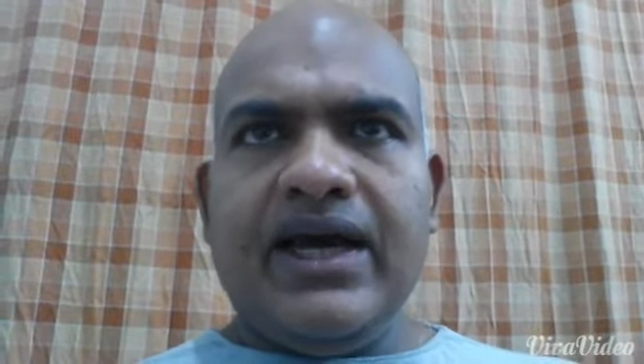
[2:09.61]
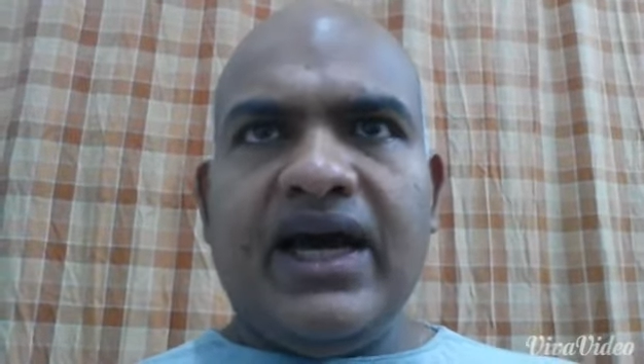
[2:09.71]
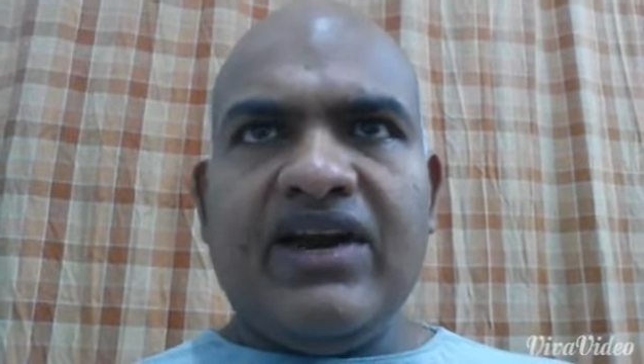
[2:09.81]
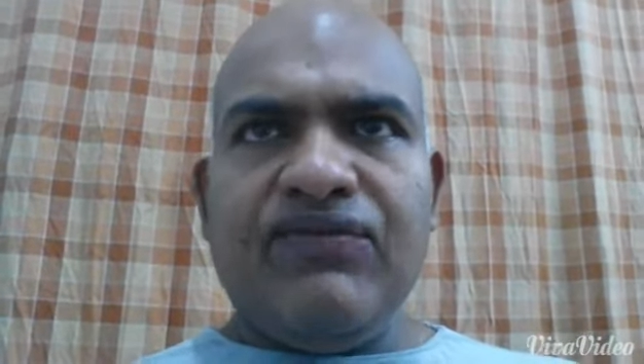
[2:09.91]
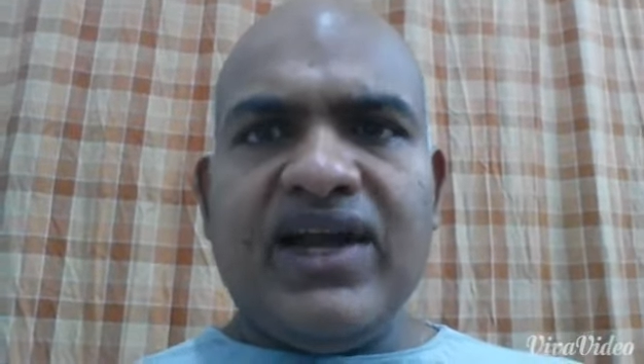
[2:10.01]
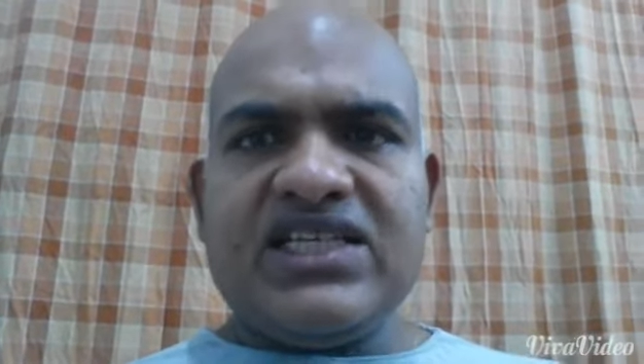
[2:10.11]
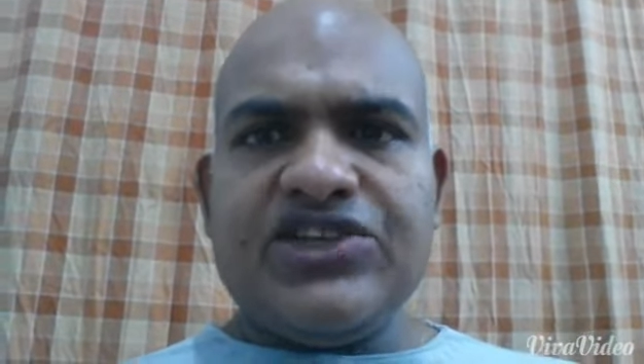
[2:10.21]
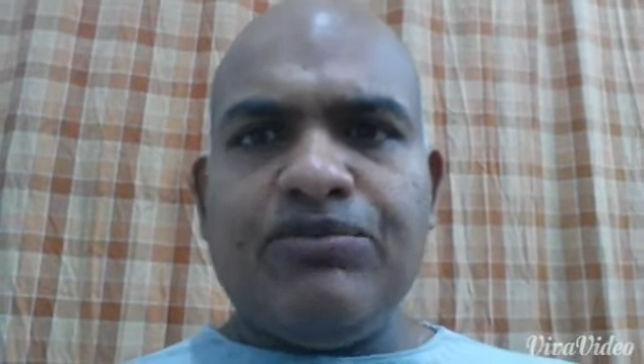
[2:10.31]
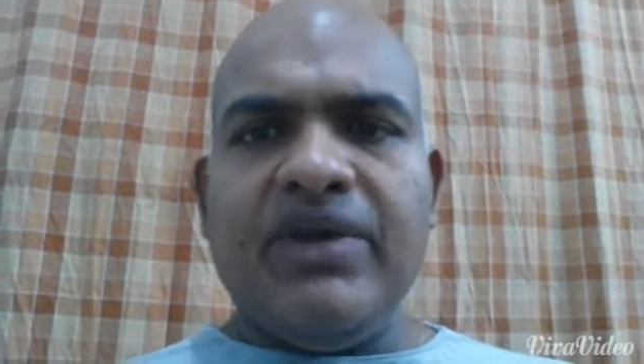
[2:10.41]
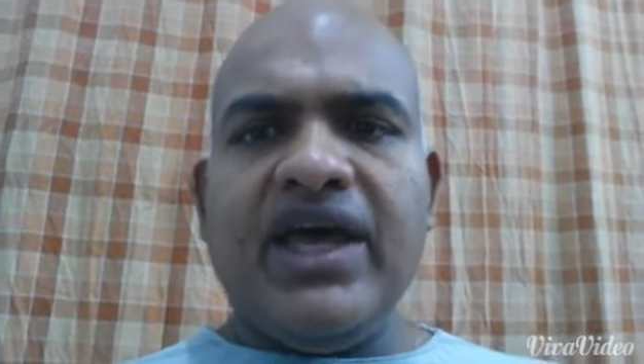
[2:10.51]
A
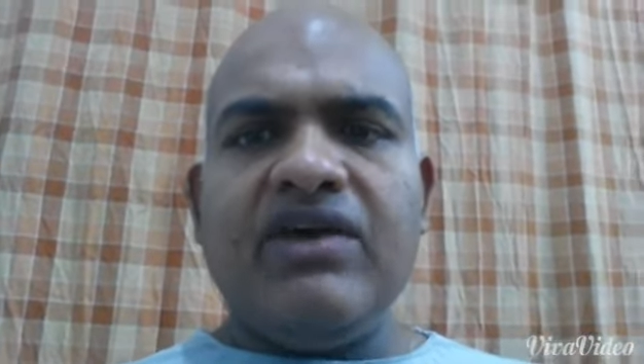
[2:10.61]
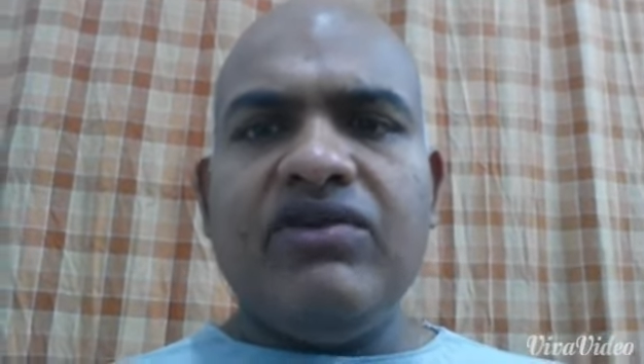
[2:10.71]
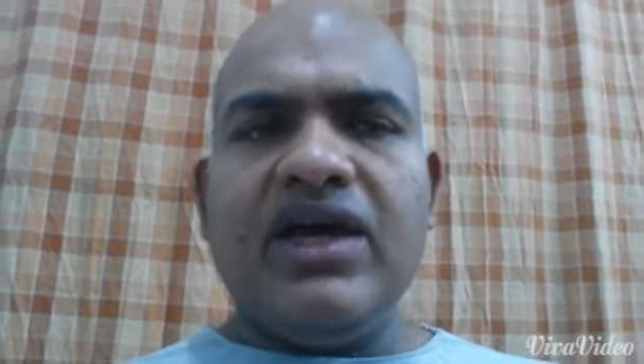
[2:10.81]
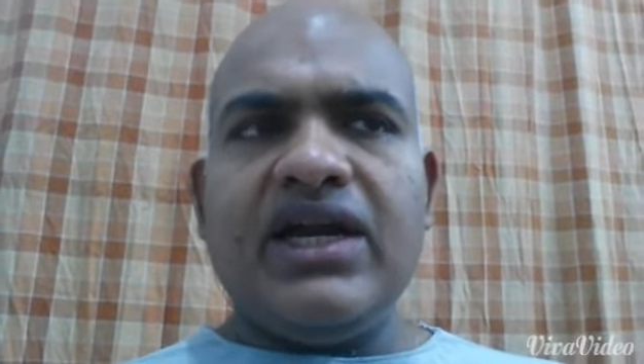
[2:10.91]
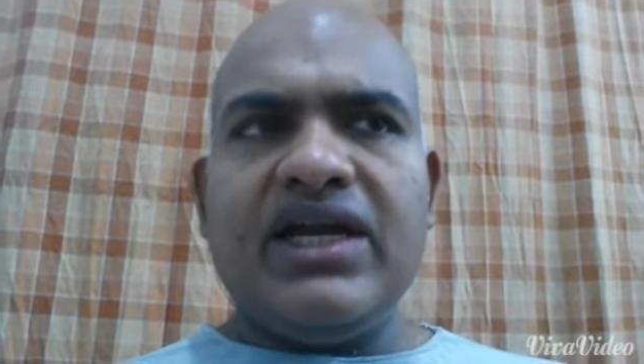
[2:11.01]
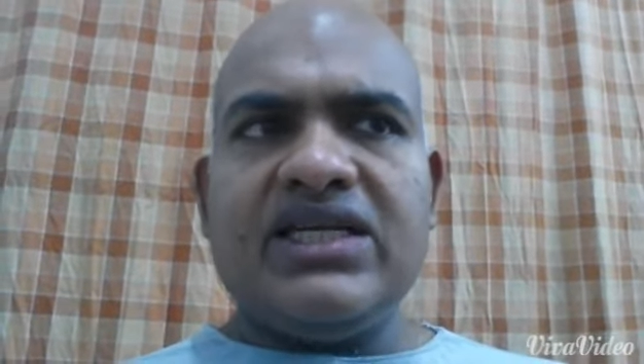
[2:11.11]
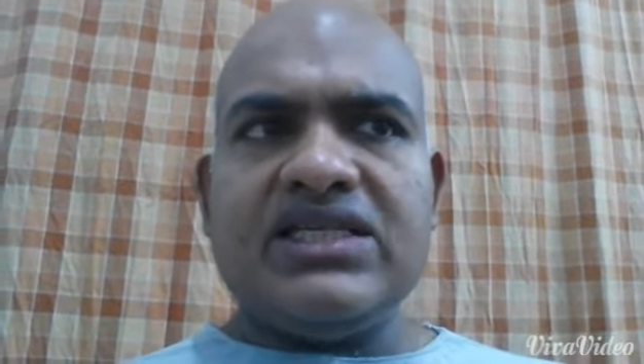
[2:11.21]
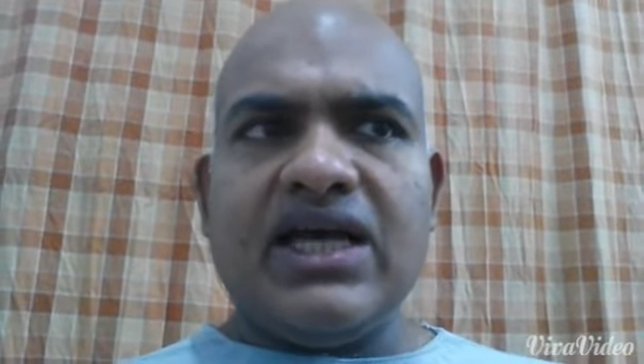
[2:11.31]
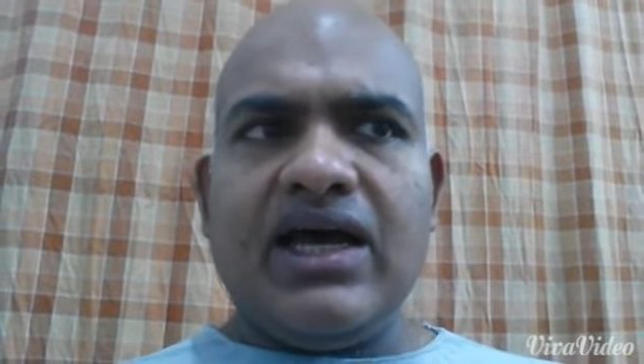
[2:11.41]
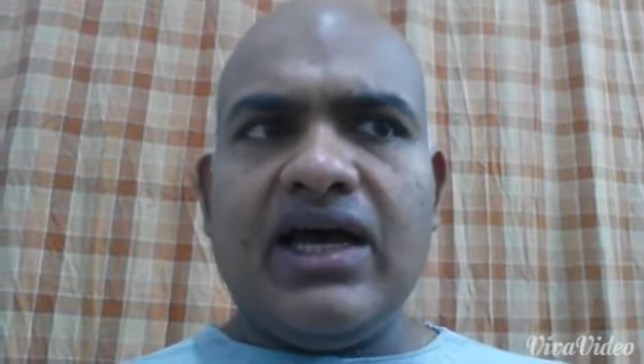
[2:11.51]
reflexive behavior
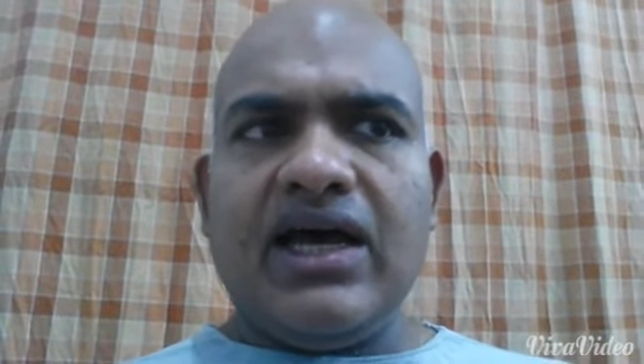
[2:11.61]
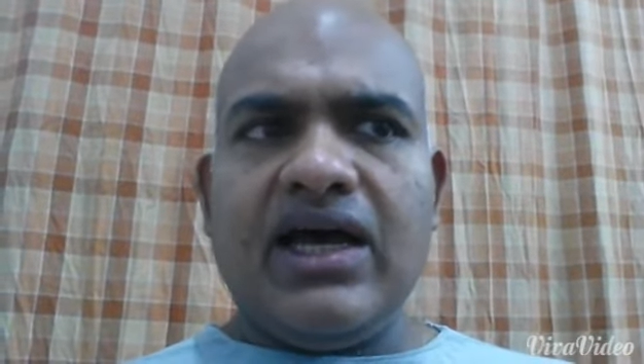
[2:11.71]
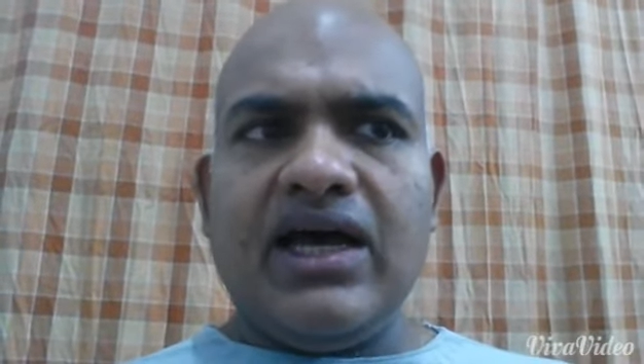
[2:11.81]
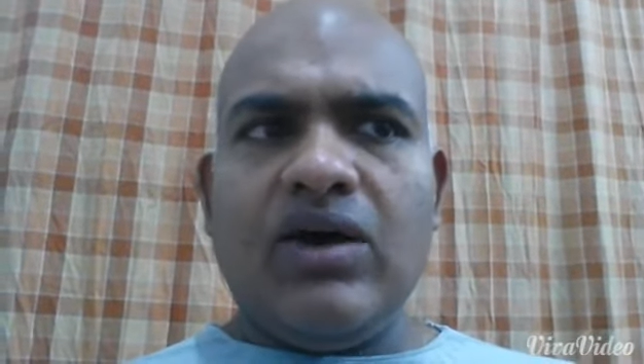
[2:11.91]
is